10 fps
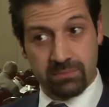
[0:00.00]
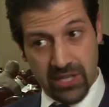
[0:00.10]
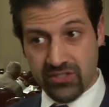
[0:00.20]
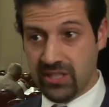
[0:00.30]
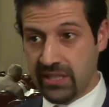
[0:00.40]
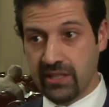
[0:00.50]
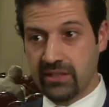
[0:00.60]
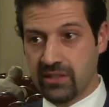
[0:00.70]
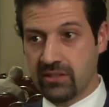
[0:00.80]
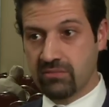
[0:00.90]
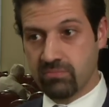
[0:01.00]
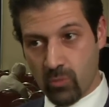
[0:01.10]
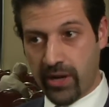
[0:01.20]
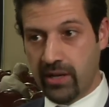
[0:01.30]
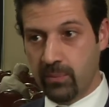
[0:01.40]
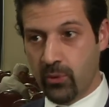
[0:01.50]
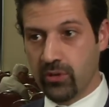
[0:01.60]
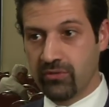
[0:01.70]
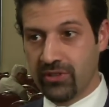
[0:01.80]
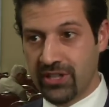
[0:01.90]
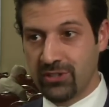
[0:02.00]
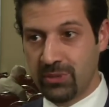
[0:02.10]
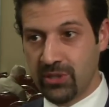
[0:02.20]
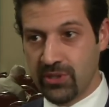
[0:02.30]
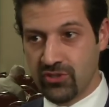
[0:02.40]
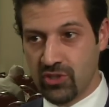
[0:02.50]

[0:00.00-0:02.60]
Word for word: personally it, it's quite important for there to be U.S.